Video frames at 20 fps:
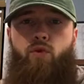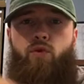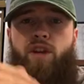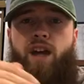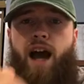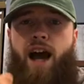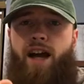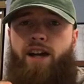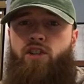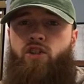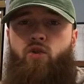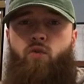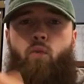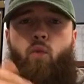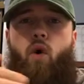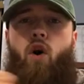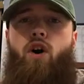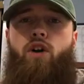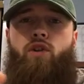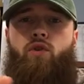guide you,
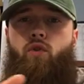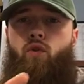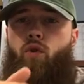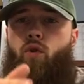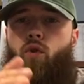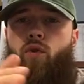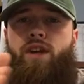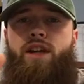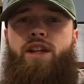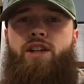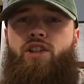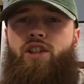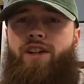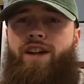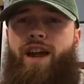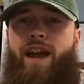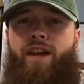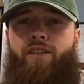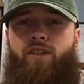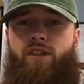walk you through each and
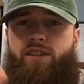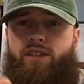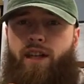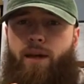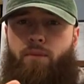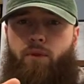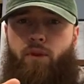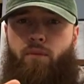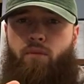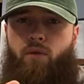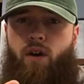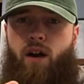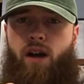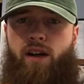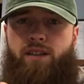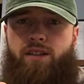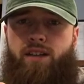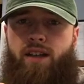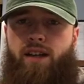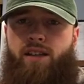every step of the
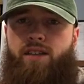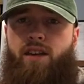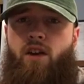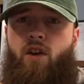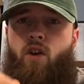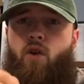process.